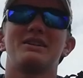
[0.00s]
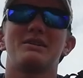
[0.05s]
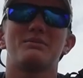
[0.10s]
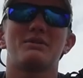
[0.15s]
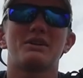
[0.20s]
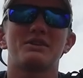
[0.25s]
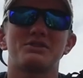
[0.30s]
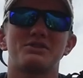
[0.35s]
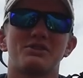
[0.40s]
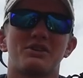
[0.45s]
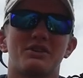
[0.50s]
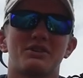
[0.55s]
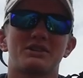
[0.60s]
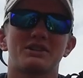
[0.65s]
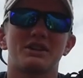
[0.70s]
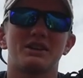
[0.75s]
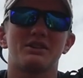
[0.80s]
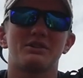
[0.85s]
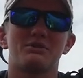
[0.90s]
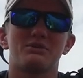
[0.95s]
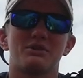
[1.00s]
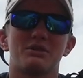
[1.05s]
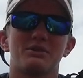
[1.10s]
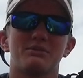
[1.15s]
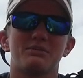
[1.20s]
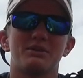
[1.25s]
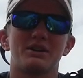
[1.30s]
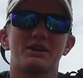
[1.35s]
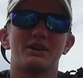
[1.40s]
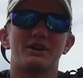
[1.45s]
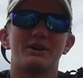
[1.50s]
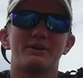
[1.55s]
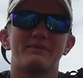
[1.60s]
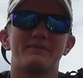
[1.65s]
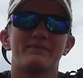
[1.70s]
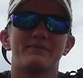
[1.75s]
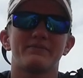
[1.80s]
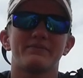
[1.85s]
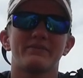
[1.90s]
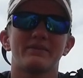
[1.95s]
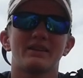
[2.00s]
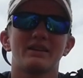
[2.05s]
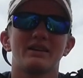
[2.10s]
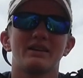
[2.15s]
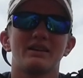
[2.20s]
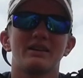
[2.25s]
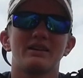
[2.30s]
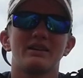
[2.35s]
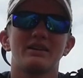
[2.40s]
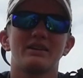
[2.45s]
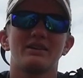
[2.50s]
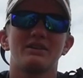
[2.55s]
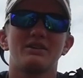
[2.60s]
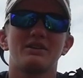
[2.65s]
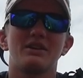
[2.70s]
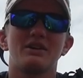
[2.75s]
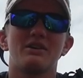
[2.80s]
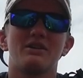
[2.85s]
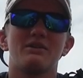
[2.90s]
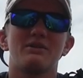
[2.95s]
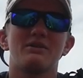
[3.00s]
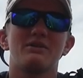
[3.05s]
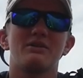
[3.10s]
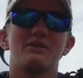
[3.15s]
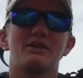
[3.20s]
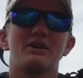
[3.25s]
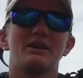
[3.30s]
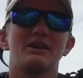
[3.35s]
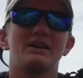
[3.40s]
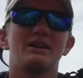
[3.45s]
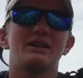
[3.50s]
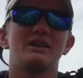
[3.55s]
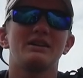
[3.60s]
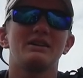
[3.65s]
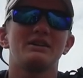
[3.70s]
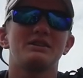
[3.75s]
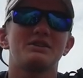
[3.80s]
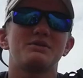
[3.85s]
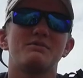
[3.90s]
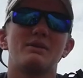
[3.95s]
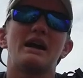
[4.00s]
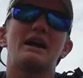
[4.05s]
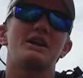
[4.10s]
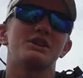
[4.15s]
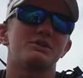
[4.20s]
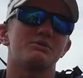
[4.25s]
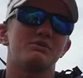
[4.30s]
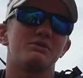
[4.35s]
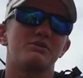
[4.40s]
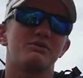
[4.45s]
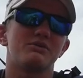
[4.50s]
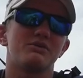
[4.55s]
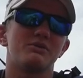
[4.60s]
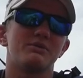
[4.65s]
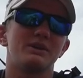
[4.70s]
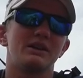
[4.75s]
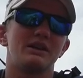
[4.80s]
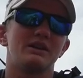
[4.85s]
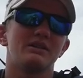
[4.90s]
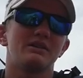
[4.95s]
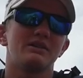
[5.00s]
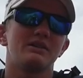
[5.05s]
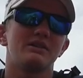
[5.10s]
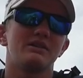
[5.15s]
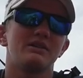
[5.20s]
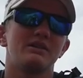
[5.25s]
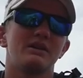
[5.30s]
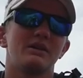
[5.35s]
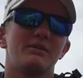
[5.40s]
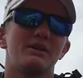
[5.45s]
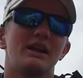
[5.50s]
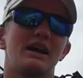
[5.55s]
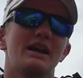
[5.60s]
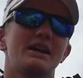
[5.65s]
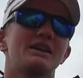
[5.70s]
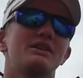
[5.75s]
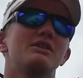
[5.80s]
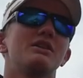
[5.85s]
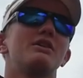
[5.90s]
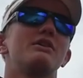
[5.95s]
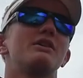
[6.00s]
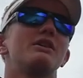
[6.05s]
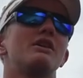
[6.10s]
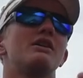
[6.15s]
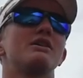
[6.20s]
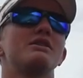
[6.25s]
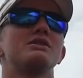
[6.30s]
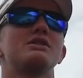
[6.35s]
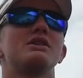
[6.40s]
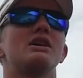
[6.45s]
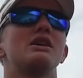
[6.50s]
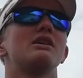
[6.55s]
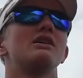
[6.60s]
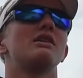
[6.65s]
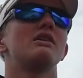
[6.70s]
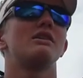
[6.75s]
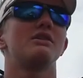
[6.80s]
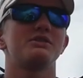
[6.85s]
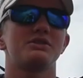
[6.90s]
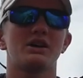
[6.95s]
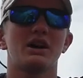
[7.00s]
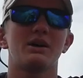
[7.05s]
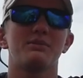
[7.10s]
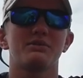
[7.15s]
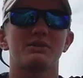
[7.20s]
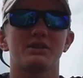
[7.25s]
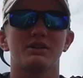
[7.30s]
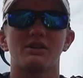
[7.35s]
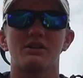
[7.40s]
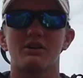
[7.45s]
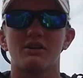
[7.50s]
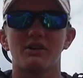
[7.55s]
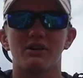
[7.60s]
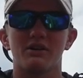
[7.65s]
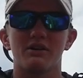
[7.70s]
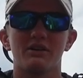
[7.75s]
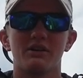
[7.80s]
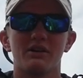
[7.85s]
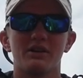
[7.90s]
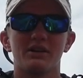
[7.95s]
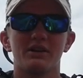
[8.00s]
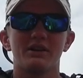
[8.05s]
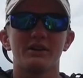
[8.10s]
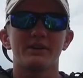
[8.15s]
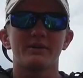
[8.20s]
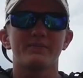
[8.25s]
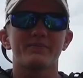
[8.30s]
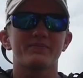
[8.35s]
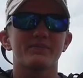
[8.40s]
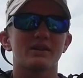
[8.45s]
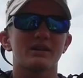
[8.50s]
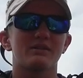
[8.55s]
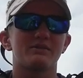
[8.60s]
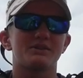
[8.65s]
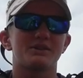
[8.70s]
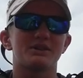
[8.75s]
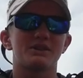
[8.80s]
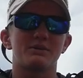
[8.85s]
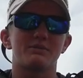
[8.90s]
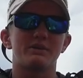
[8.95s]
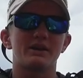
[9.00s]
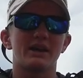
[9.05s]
not the strongest kid in the world, but you know, it's manageable for me. I mean, I can load it on top of the car, which is a big